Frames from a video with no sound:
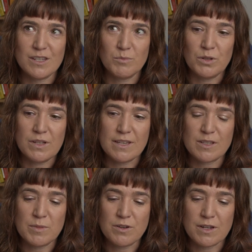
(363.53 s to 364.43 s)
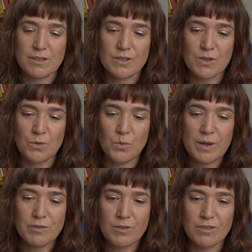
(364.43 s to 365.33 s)
the employee experience
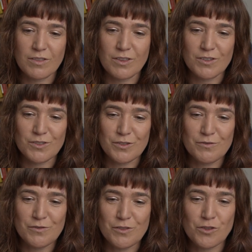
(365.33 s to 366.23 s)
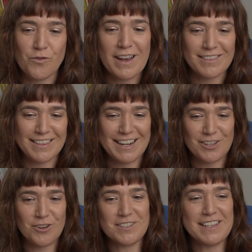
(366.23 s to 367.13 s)
with the sort of threat that it
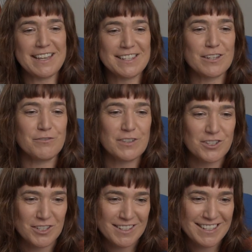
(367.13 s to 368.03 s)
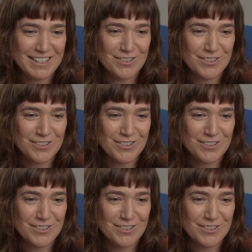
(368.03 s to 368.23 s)
goes against efficiency.